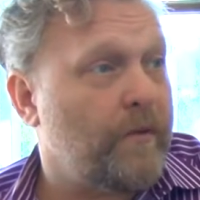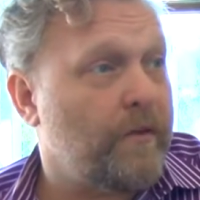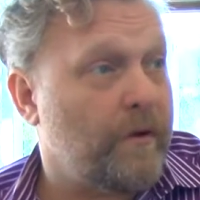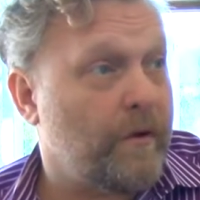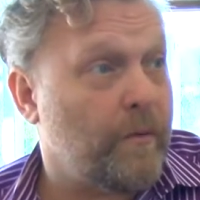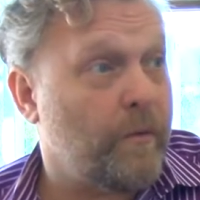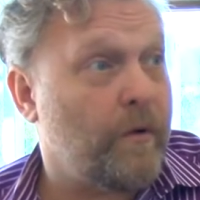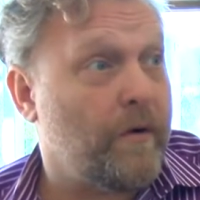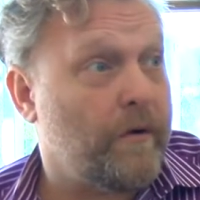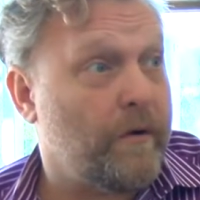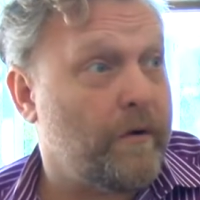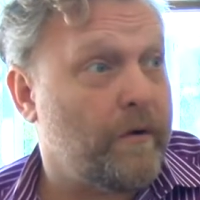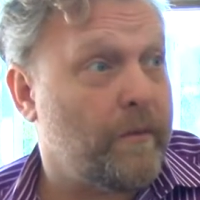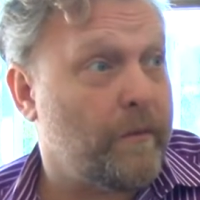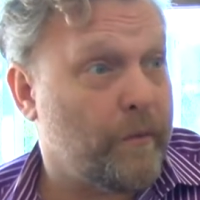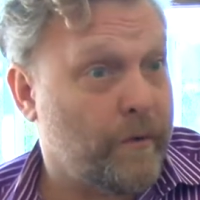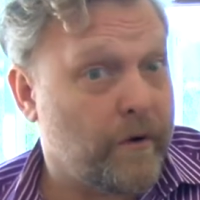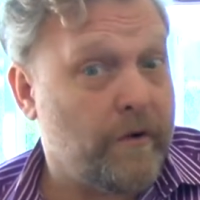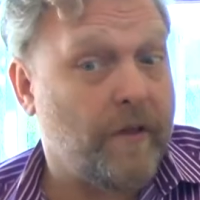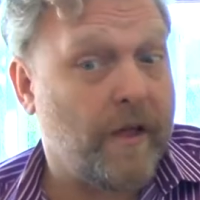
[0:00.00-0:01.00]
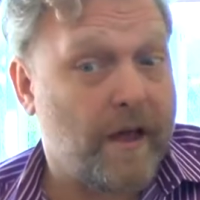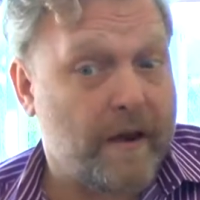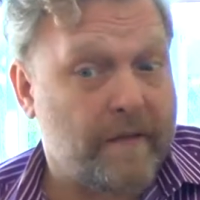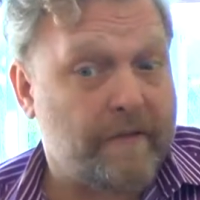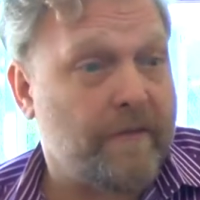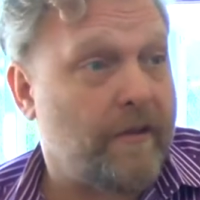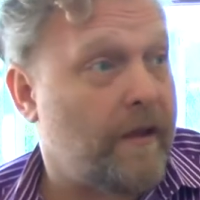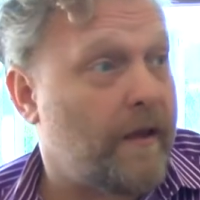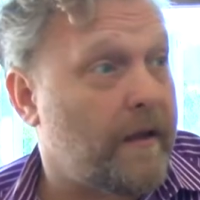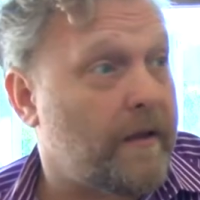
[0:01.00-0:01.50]
there were, were a lot
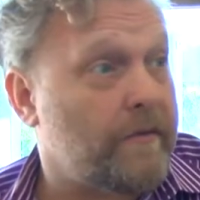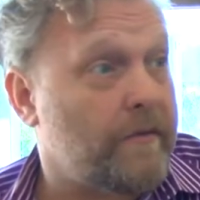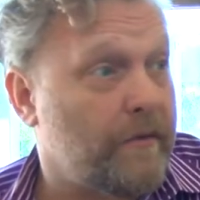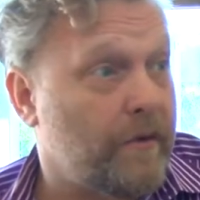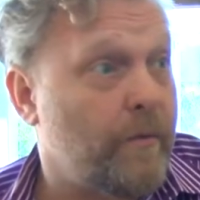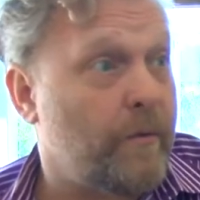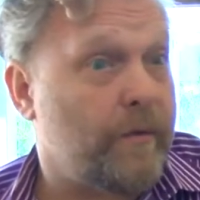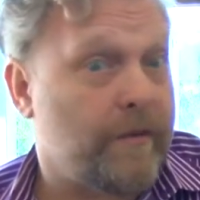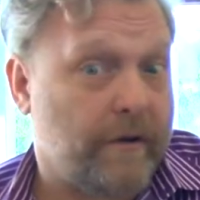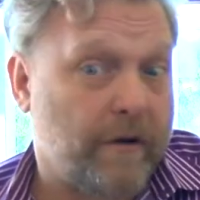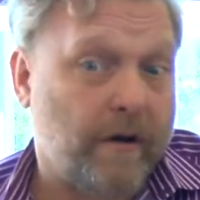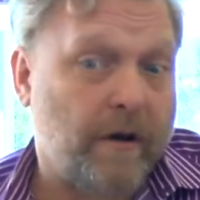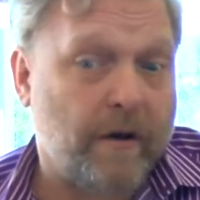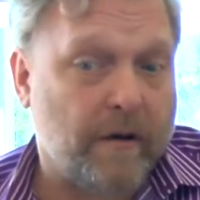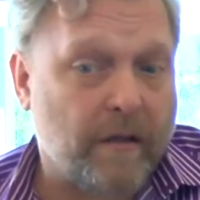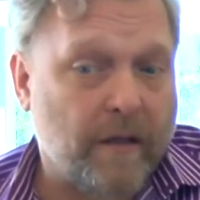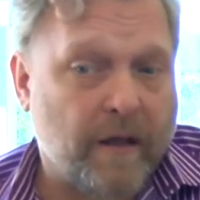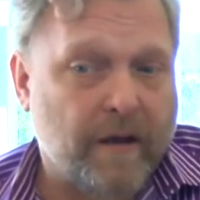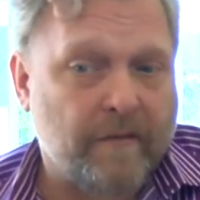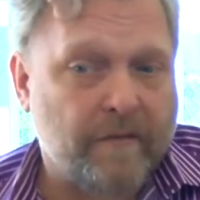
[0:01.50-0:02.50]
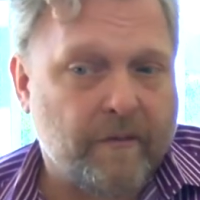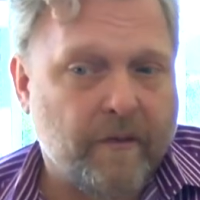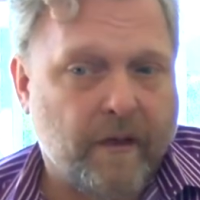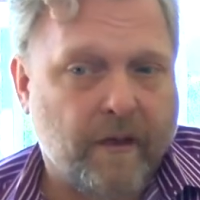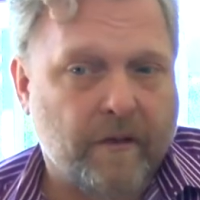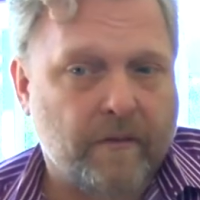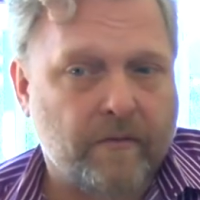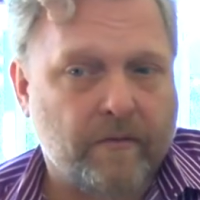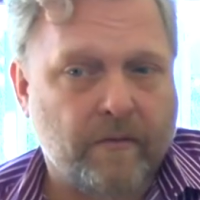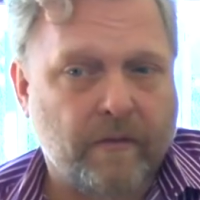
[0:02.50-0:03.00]
of texts, or where there are a lot of
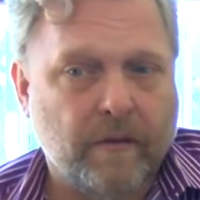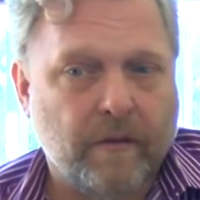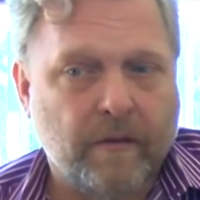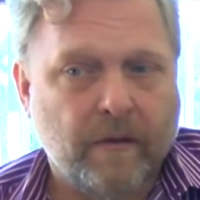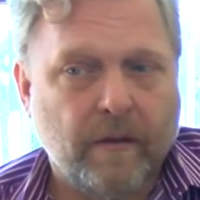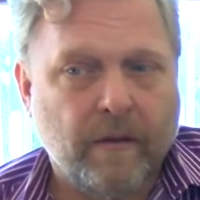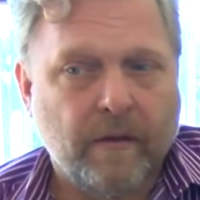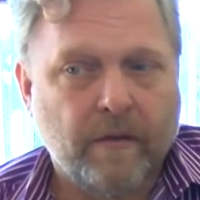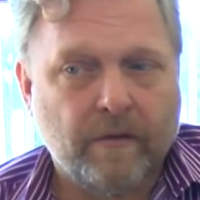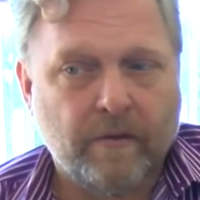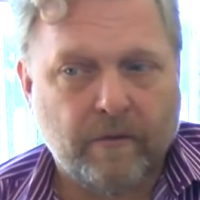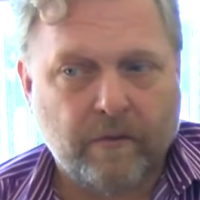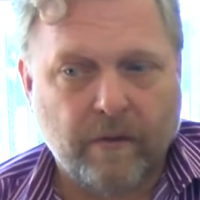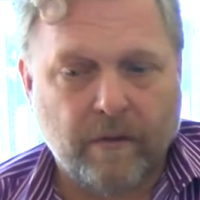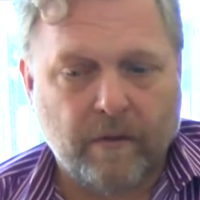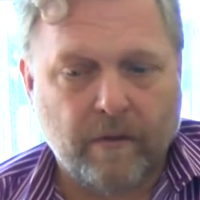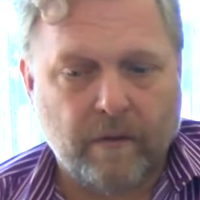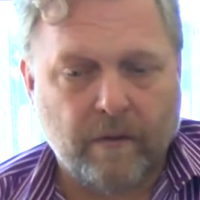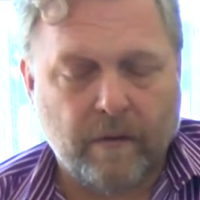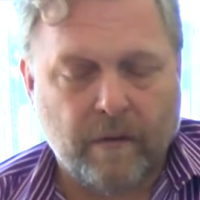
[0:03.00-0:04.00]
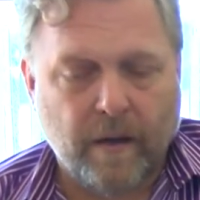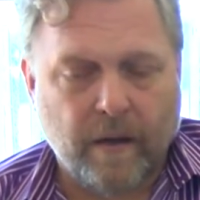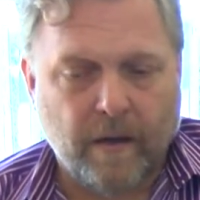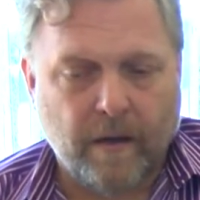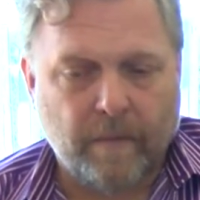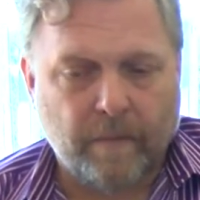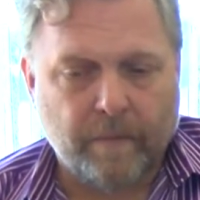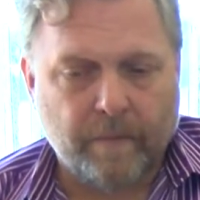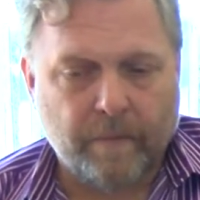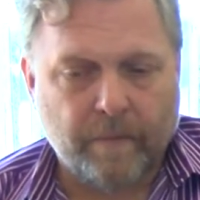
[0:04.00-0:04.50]
texts still
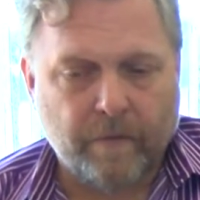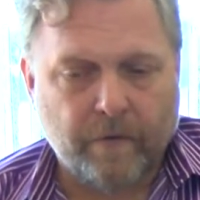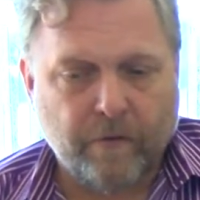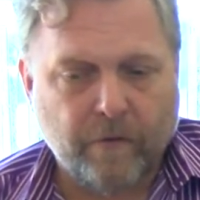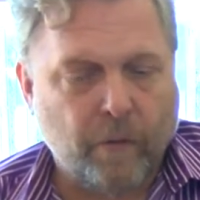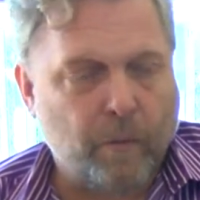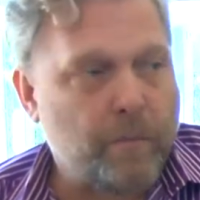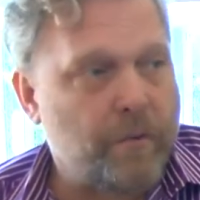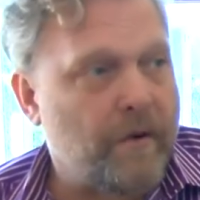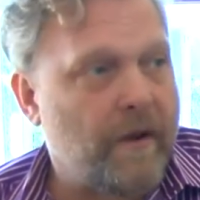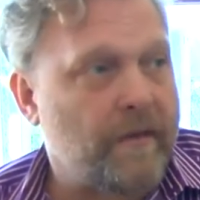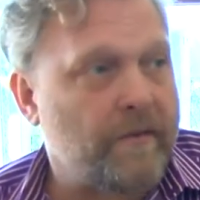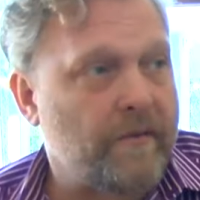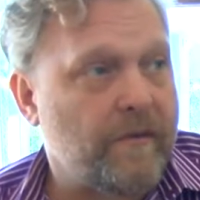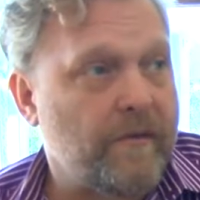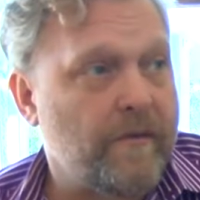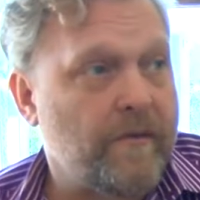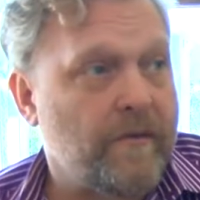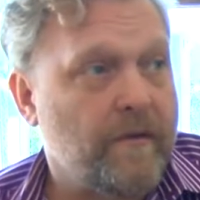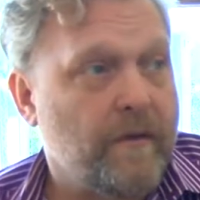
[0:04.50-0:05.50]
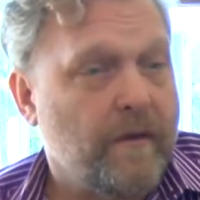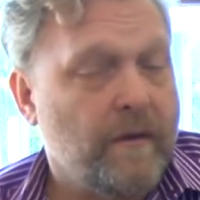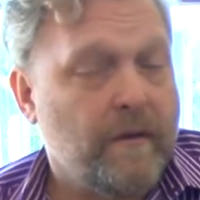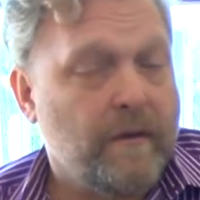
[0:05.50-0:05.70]
um, still present.